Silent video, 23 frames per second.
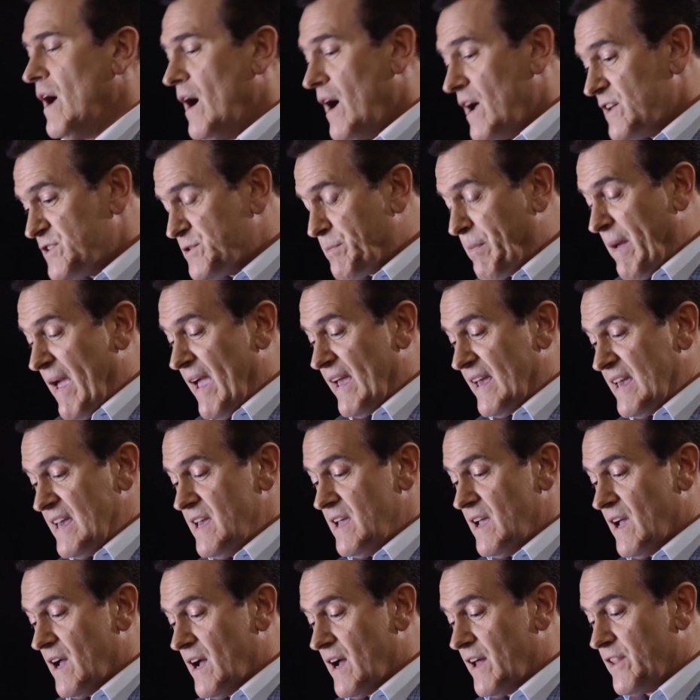
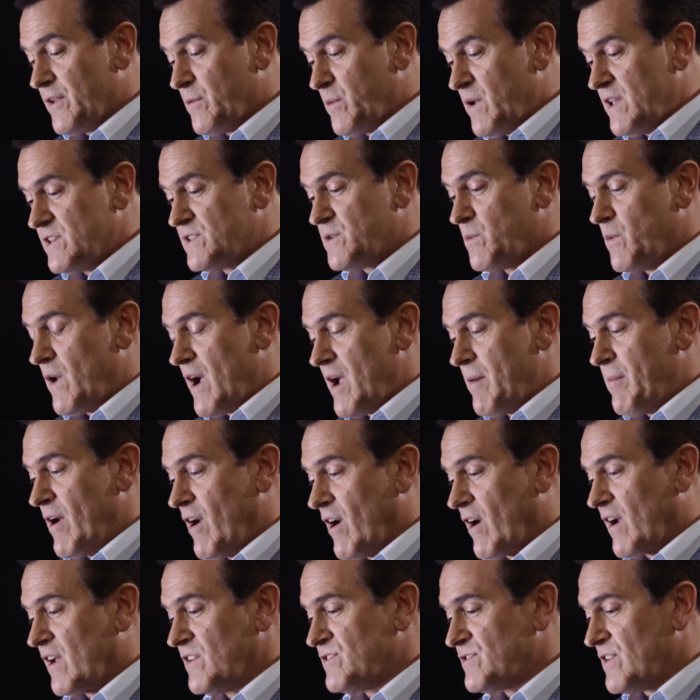Spanky, the reason why
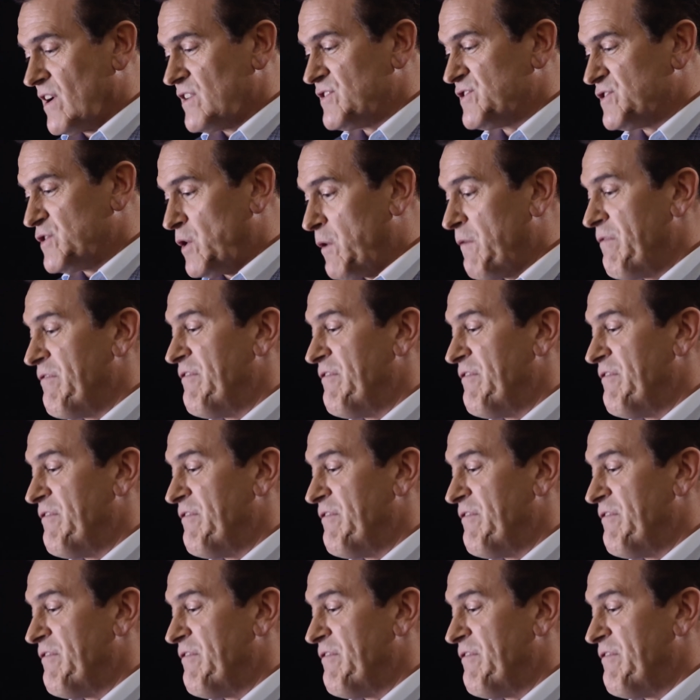Americans are so